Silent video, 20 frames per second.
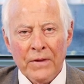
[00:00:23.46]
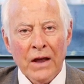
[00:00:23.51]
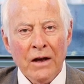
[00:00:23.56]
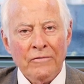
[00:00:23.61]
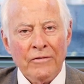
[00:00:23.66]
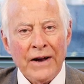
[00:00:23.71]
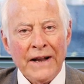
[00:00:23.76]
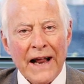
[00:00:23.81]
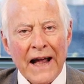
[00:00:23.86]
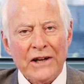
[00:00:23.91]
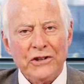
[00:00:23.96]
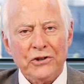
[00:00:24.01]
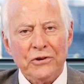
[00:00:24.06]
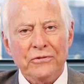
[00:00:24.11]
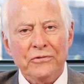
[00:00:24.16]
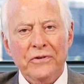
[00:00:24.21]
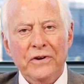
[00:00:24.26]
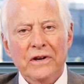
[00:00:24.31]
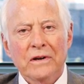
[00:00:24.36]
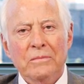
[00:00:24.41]
Financial
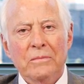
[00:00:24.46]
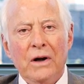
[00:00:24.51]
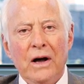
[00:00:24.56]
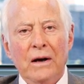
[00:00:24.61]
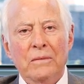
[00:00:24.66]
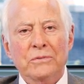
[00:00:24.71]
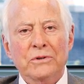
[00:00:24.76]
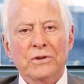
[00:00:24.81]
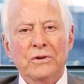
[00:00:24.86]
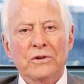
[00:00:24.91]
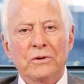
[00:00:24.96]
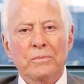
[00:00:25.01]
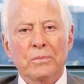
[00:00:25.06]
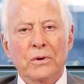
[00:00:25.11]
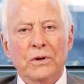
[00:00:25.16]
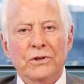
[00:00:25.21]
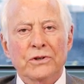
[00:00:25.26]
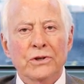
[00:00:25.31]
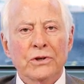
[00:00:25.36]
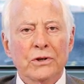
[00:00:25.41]
freedom comes to the
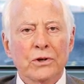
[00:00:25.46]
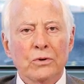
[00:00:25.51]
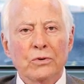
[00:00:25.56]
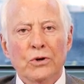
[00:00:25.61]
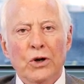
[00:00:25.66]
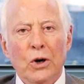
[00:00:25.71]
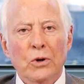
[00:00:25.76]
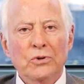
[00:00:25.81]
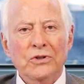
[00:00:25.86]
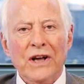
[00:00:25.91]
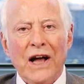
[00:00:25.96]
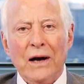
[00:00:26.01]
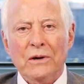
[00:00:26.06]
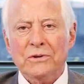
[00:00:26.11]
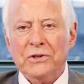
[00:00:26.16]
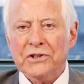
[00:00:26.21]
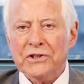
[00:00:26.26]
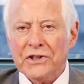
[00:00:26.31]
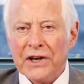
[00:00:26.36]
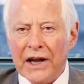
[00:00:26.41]
person who knows how
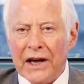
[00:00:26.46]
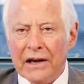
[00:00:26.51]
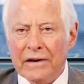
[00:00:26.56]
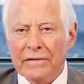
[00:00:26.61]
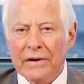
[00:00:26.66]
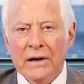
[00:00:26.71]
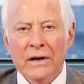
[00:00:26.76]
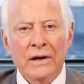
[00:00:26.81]
to save